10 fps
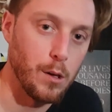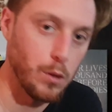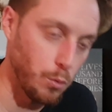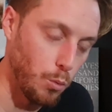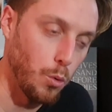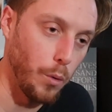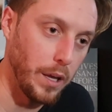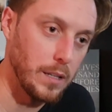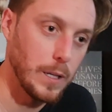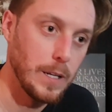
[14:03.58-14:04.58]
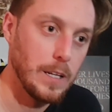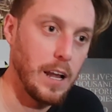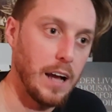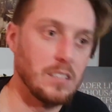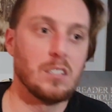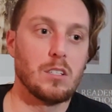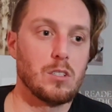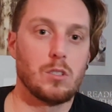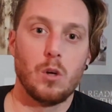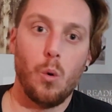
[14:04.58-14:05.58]
through it as
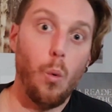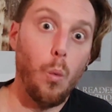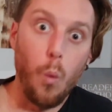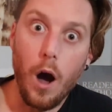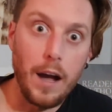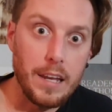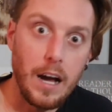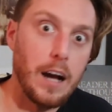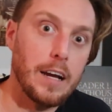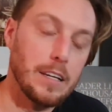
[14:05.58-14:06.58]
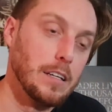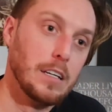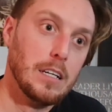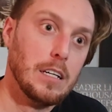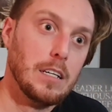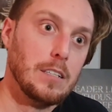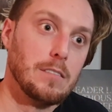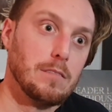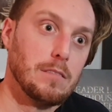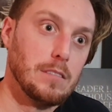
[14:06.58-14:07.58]
this wide-eyed,
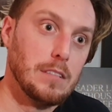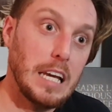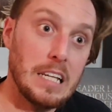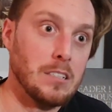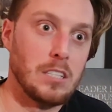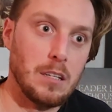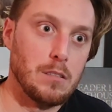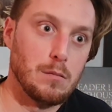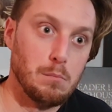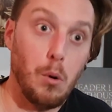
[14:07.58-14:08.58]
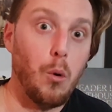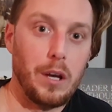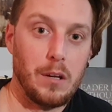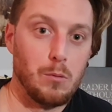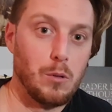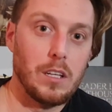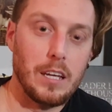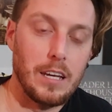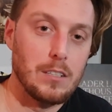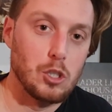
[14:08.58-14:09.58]
innocent boy,
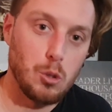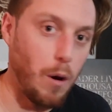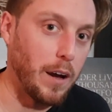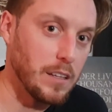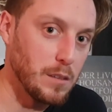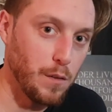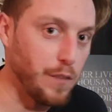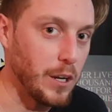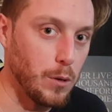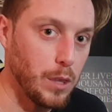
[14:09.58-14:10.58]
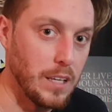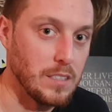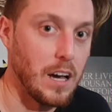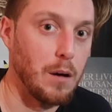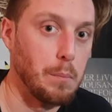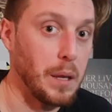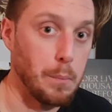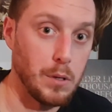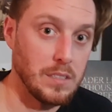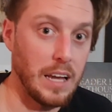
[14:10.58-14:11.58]
really, trying to figure things out, being
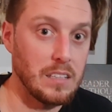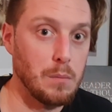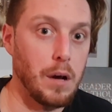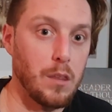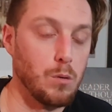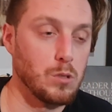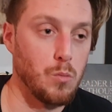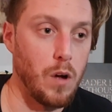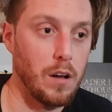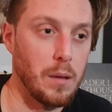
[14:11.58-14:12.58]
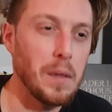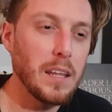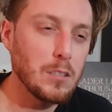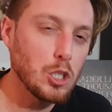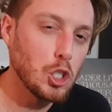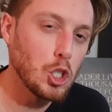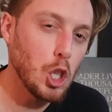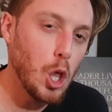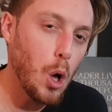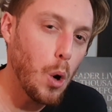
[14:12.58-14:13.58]
protected by those around him, and then
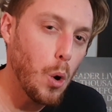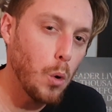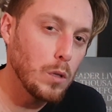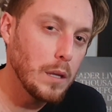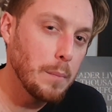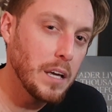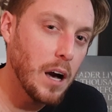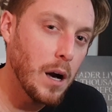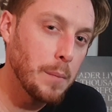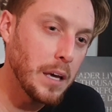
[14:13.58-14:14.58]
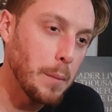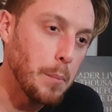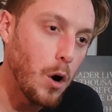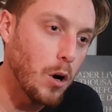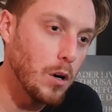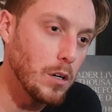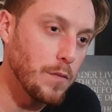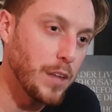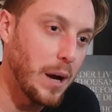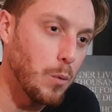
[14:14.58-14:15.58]
slowly becoming a part of
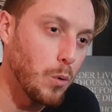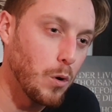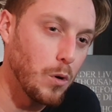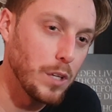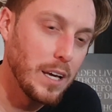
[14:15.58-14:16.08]
that world